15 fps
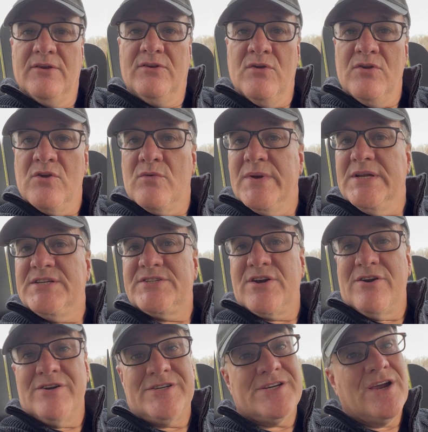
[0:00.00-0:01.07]
Do your
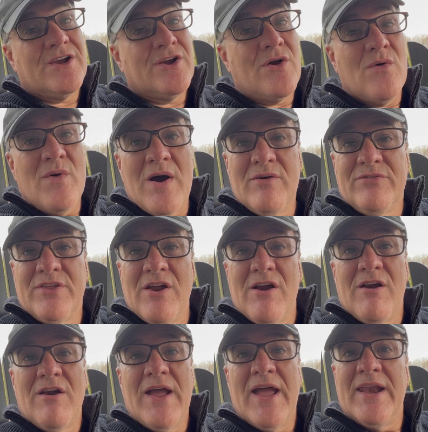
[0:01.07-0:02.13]
research. Go out
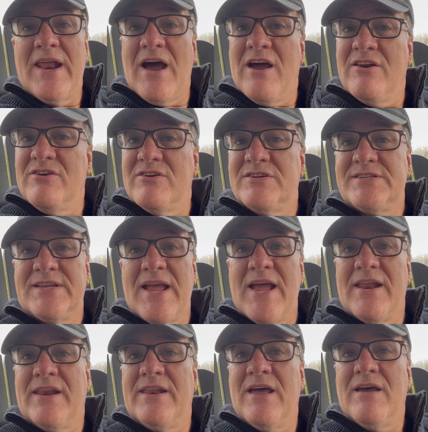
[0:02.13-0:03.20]
there and
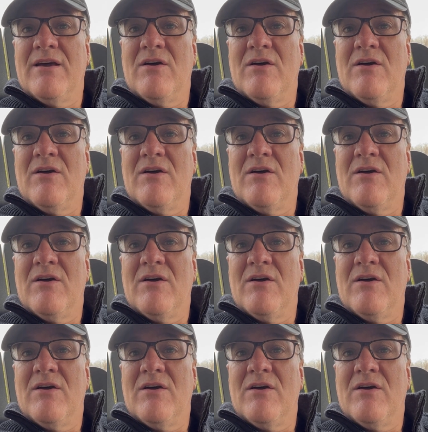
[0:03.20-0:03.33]
understand